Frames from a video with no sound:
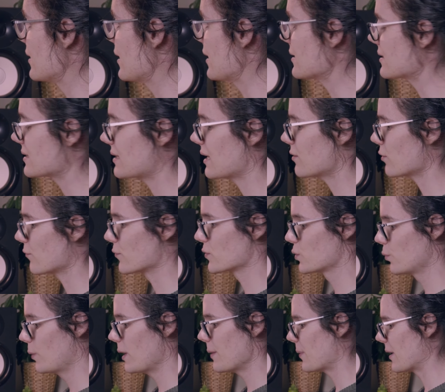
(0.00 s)
instead of
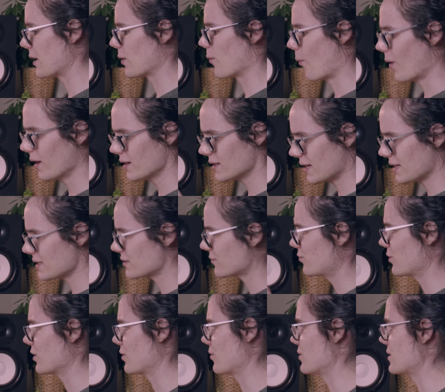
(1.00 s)
sweeping one test
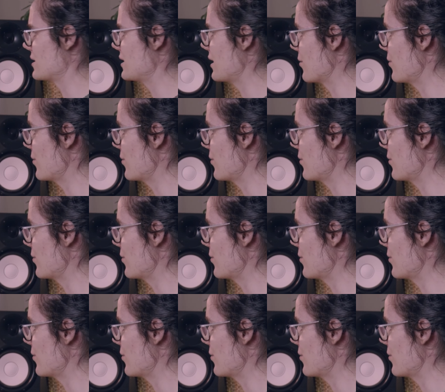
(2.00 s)
frequency